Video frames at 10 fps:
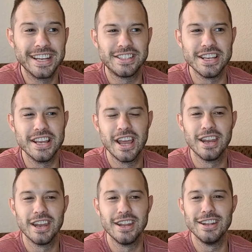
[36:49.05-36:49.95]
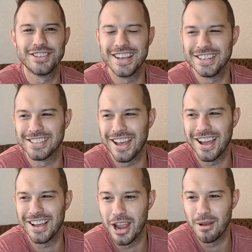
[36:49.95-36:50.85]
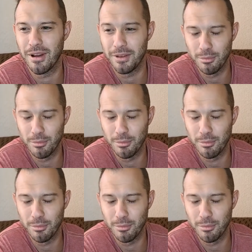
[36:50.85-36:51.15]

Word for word: Dixie and he didn't want to say his last name.